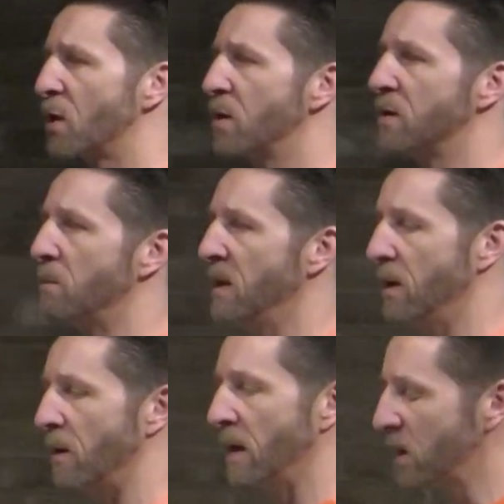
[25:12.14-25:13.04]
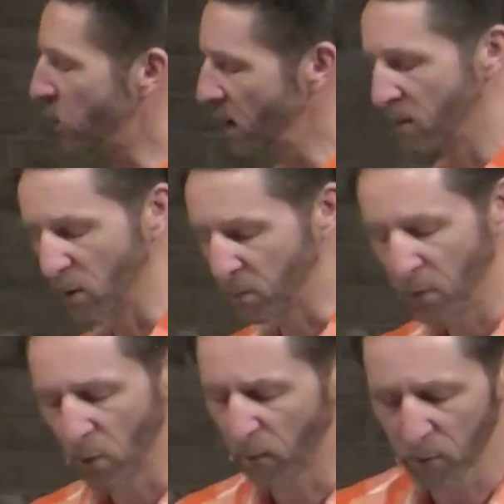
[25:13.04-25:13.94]
turns to Peter, and it's one of the most
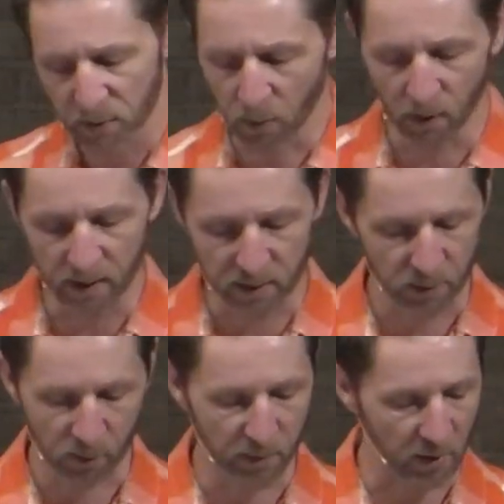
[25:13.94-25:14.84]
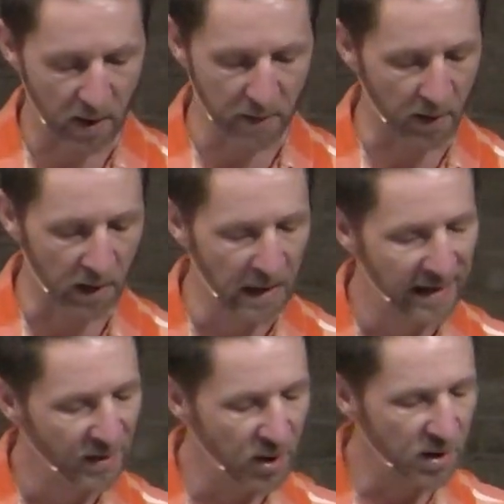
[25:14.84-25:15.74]
beautiful stories in Scripture, I think.
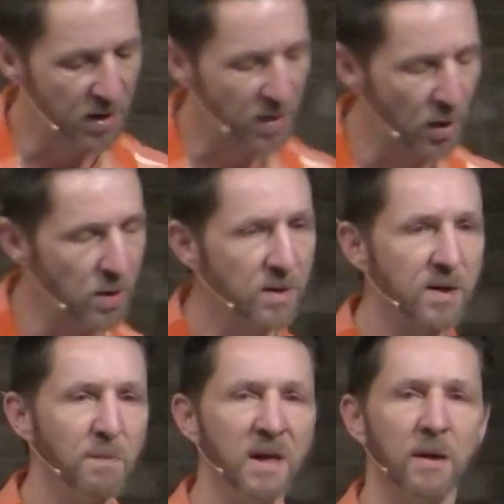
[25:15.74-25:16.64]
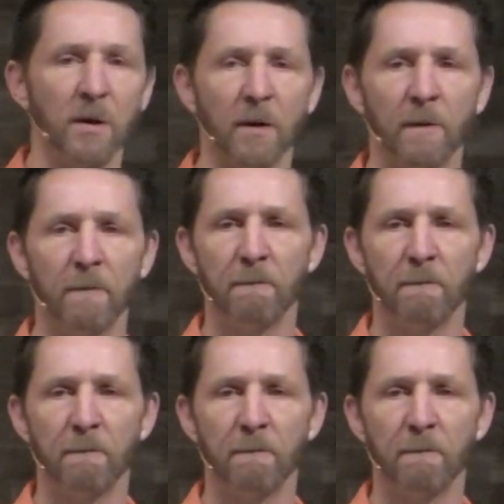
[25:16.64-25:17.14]
Jesus turns to Peter